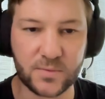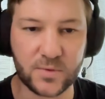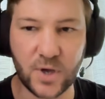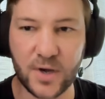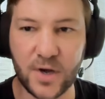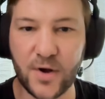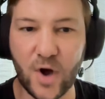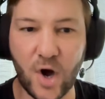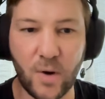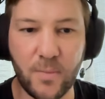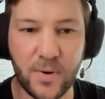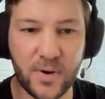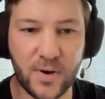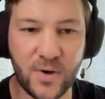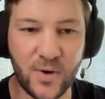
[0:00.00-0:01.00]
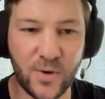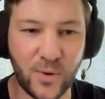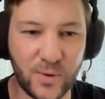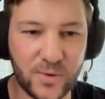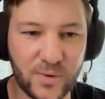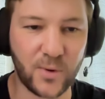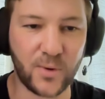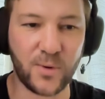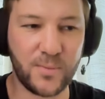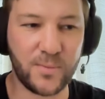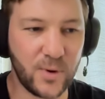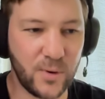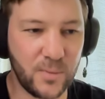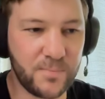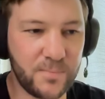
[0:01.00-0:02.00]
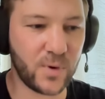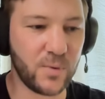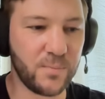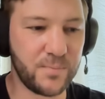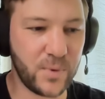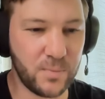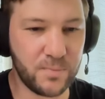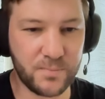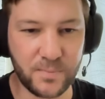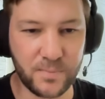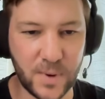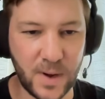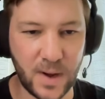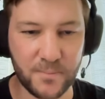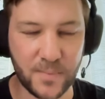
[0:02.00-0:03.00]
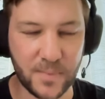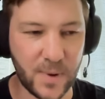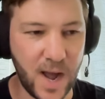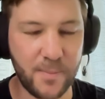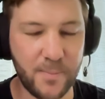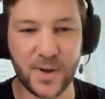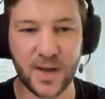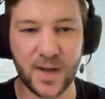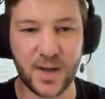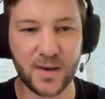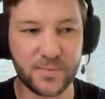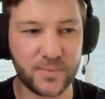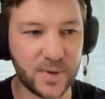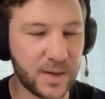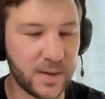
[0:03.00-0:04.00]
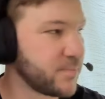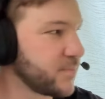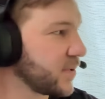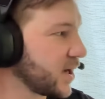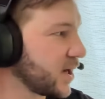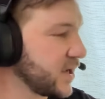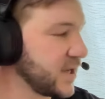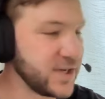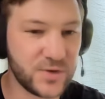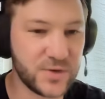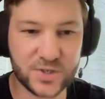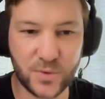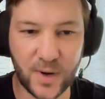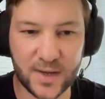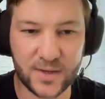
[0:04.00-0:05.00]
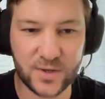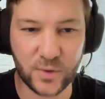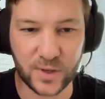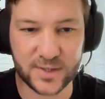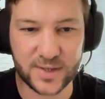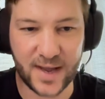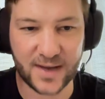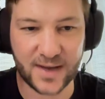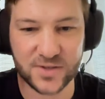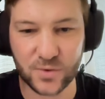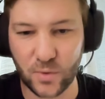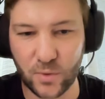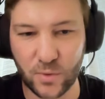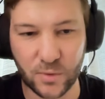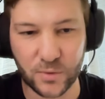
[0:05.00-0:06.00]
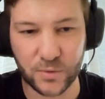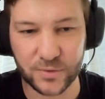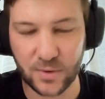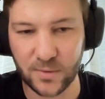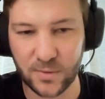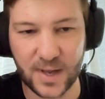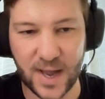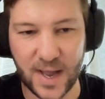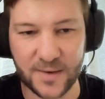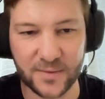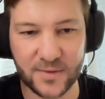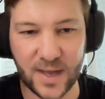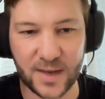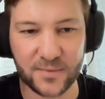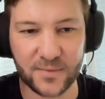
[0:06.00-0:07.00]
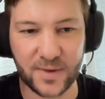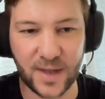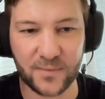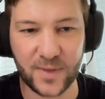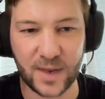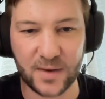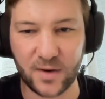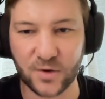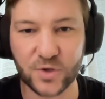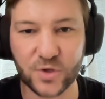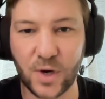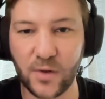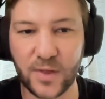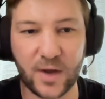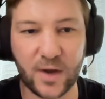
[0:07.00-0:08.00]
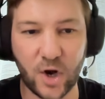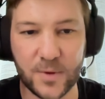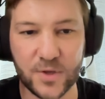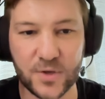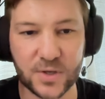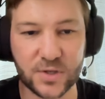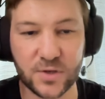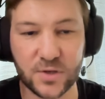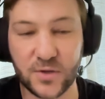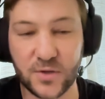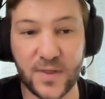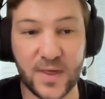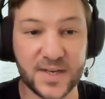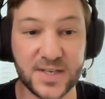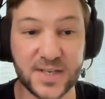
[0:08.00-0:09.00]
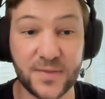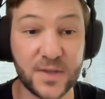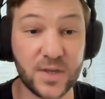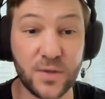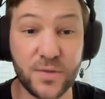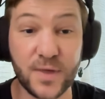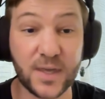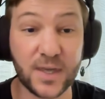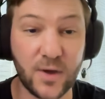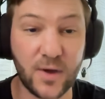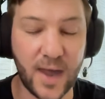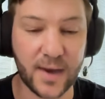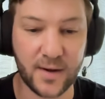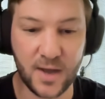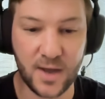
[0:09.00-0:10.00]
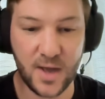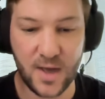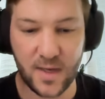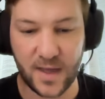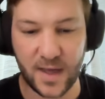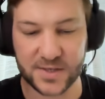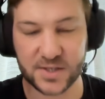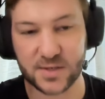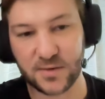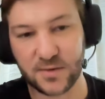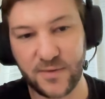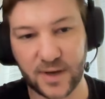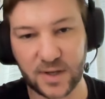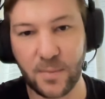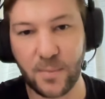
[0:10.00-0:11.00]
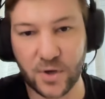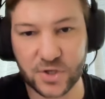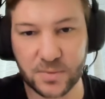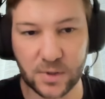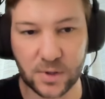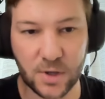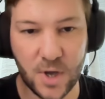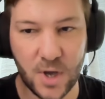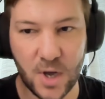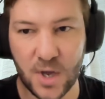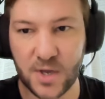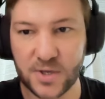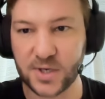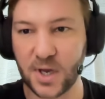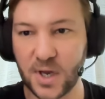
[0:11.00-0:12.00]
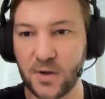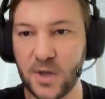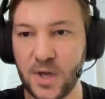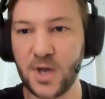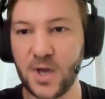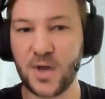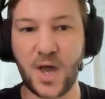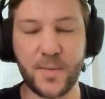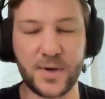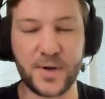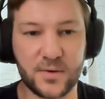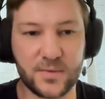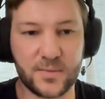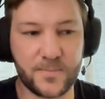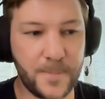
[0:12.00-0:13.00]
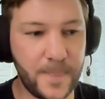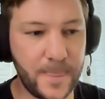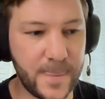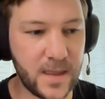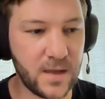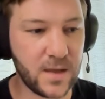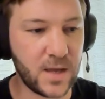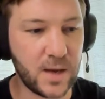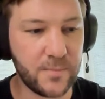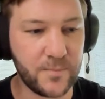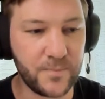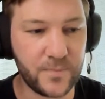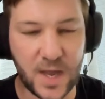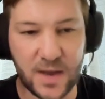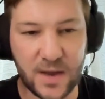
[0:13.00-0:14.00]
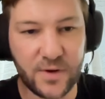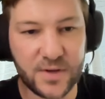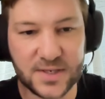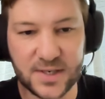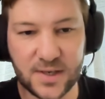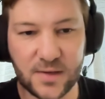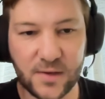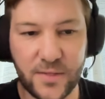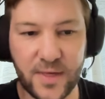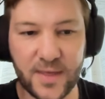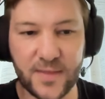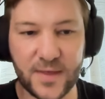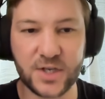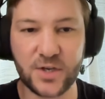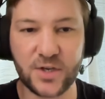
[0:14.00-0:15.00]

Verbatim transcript: turn a knob or up interest rate or a tax or and control the economy to the extent that you think you can. That's in fact impossible. So I mean, every single thing